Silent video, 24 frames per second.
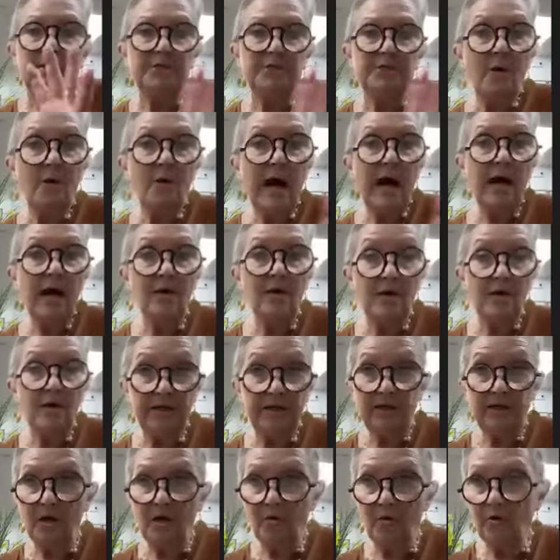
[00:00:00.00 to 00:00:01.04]
to go higher
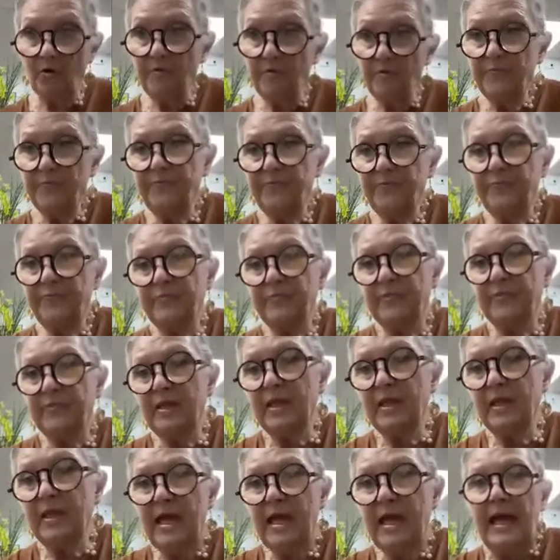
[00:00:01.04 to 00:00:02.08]
and lower.
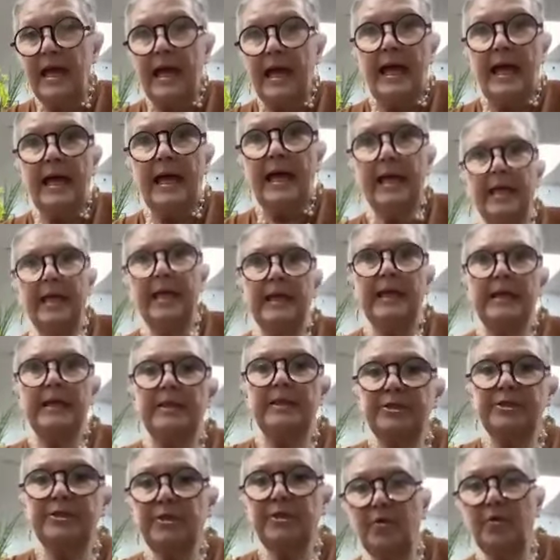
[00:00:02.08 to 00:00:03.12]

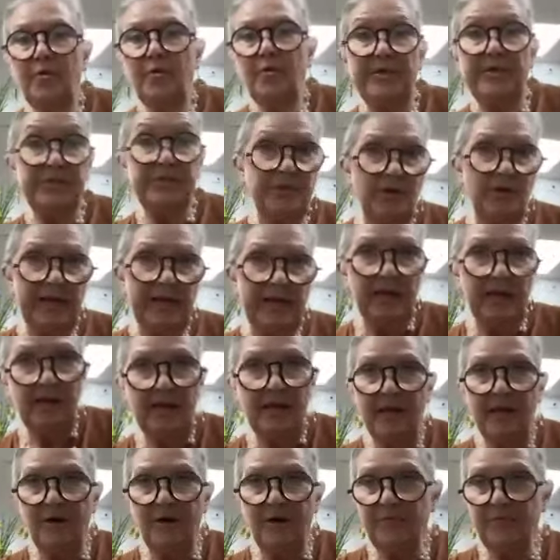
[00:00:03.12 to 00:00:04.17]
And we start out
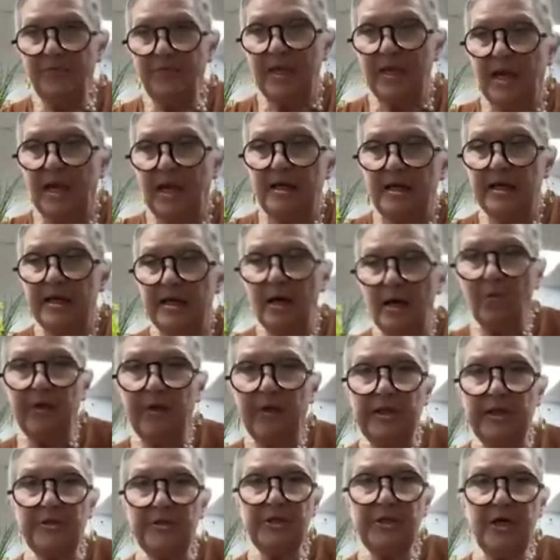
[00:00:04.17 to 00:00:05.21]
low. Now,
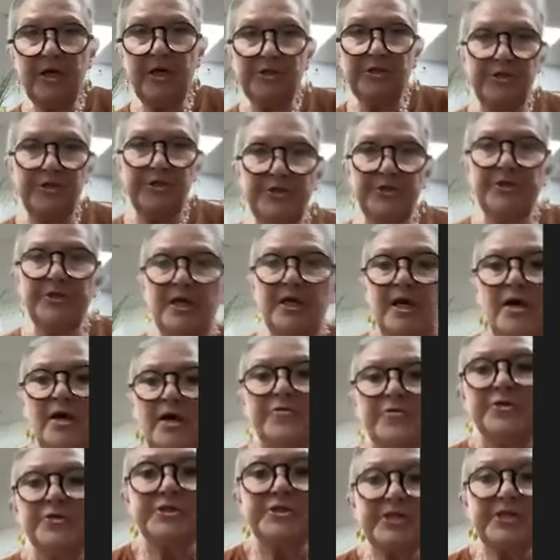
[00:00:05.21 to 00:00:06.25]
when it touches
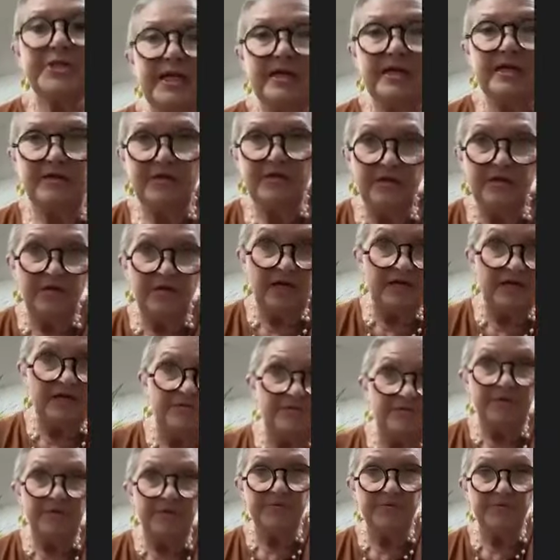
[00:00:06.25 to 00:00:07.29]
the skin
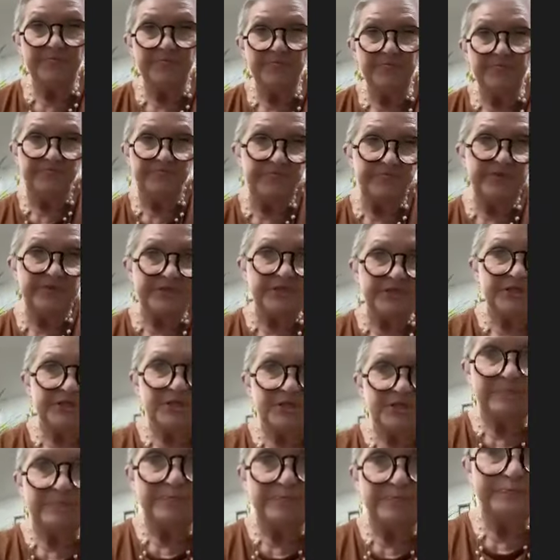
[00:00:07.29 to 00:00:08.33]
in the
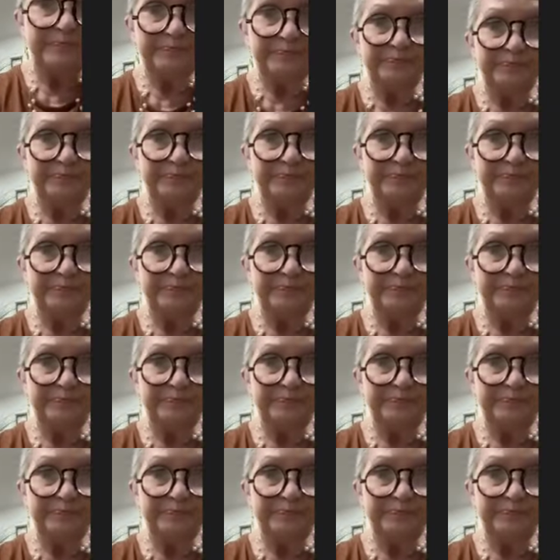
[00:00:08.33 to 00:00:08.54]
system,